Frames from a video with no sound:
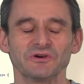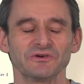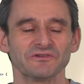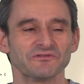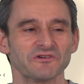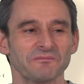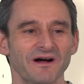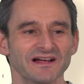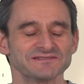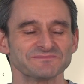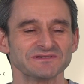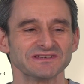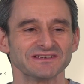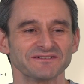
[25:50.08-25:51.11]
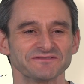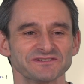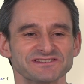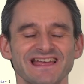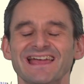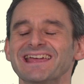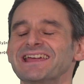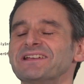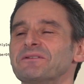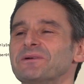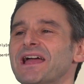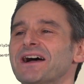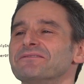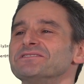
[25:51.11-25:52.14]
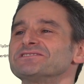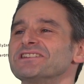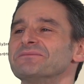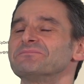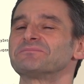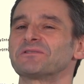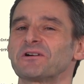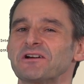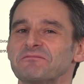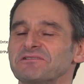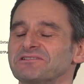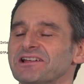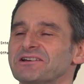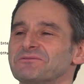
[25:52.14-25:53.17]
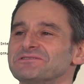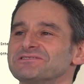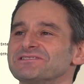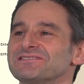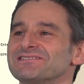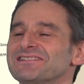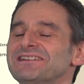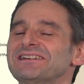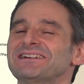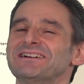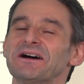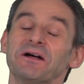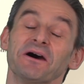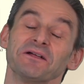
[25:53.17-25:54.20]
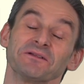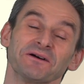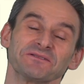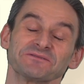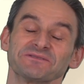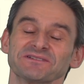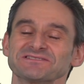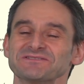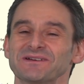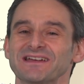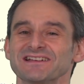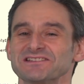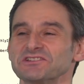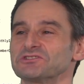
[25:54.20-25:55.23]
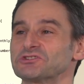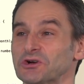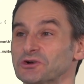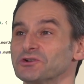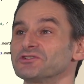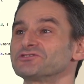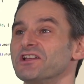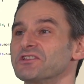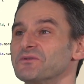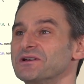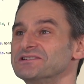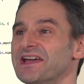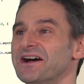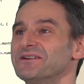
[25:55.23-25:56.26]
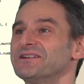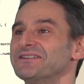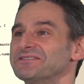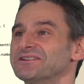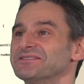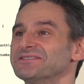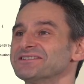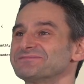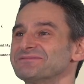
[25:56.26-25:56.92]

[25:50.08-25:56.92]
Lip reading: reminds me of a saying that we have in some programming languages, other things too. I guess turtles all the way down. Have you heard this